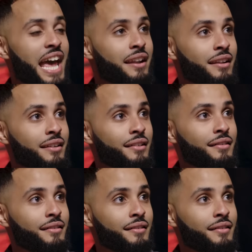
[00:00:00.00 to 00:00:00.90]
10.
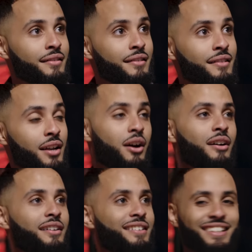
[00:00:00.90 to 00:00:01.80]
No.
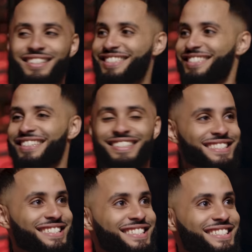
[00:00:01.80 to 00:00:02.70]
Uh, what is the national
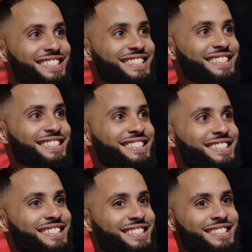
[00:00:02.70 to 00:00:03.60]
dish of Scotland? Oh.
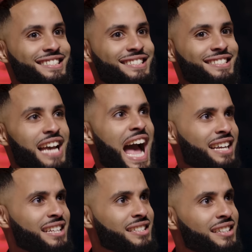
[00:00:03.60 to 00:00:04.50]

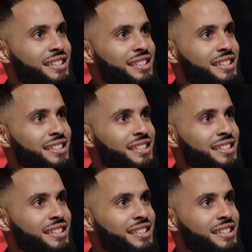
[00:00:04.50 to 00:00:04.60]
Haggis. Oh,